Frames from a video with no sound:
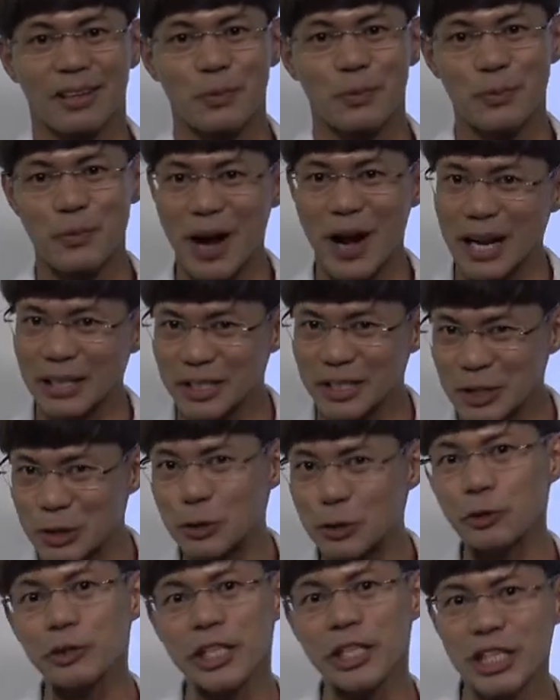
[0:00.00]
Practice
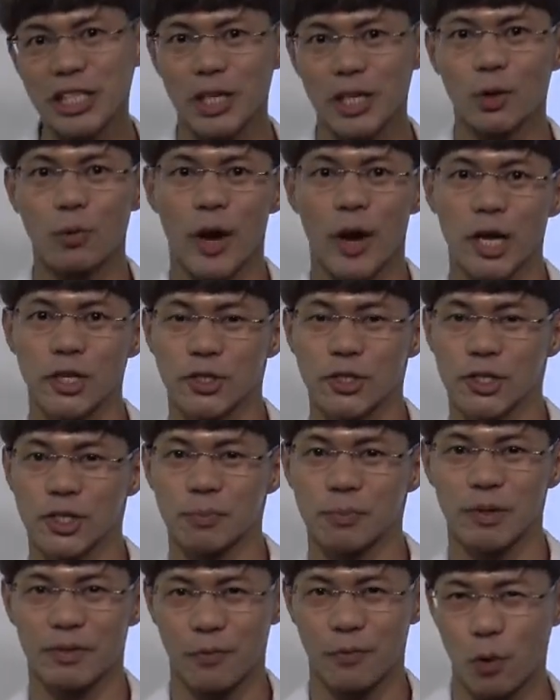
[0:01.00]
your linear equations
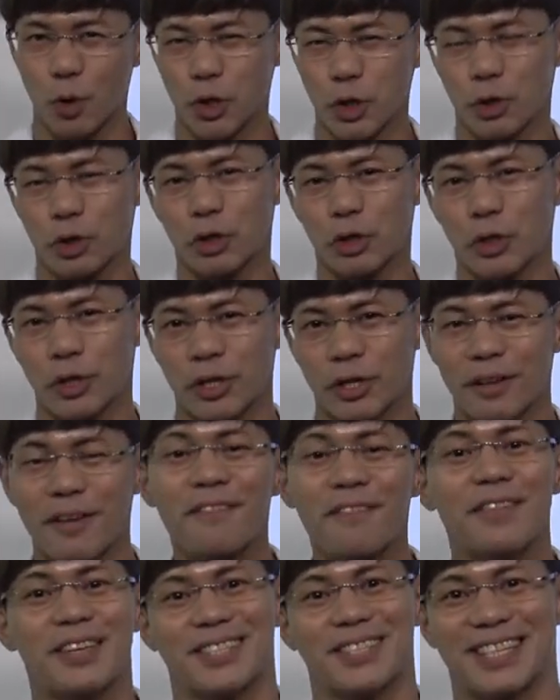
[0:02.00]
before you learn
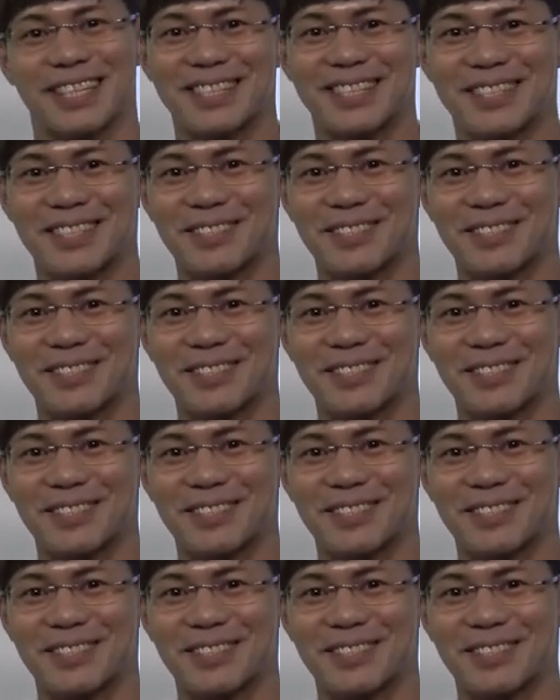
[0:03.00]
physics.